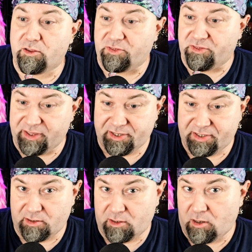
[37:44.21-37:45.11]

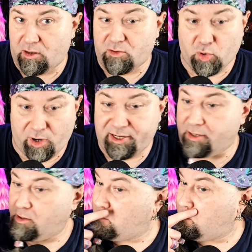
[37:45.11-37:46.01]
This,
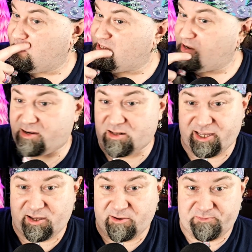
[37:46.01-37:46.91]
granted, it's not going to,
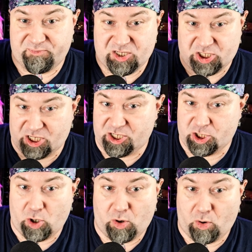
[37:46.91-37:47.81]
like, change
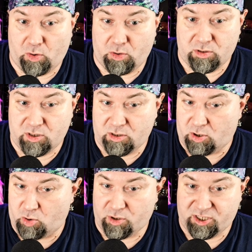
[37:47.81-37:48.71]
a whole
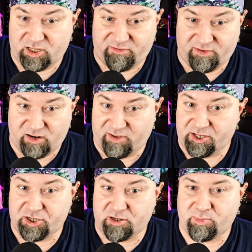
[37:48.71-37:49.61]
course of an
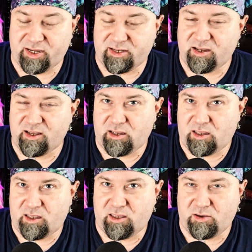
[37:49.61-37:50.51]
adventure, but
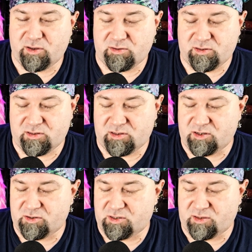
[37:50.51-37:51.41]
you can
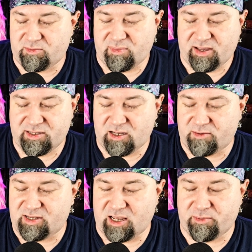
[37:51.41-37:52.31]
do some messed
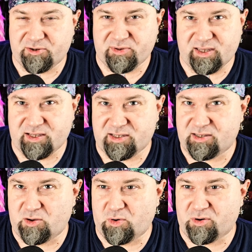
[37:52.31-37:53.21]
up damage with this,
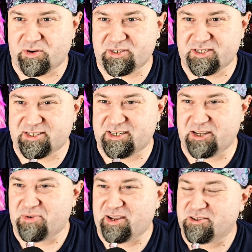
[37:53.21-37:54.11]
or just
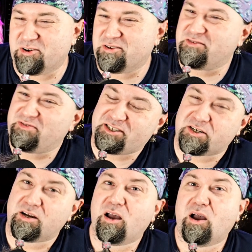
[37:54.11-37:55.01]
derail the whole
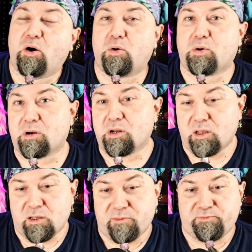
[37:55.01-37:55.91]
adventure, or,
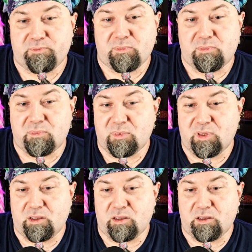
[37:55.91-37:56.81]

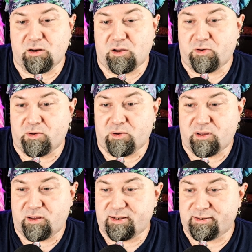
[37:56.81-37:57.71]
you know,
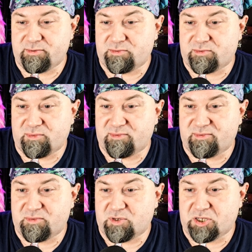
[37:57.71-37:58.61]

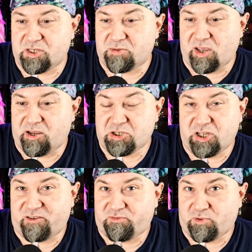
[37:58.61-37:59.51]
just make
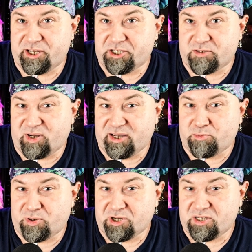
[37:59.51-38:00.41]
yourself rich by
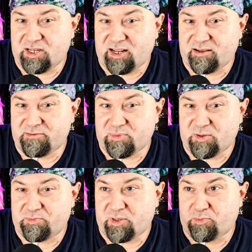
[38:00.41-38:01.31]
impersonating the,
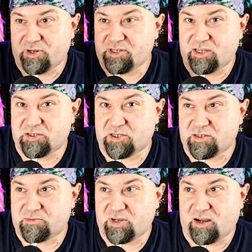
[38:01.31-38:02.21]
the prince that
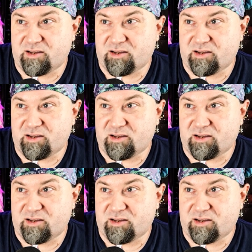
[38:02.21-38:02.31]
just got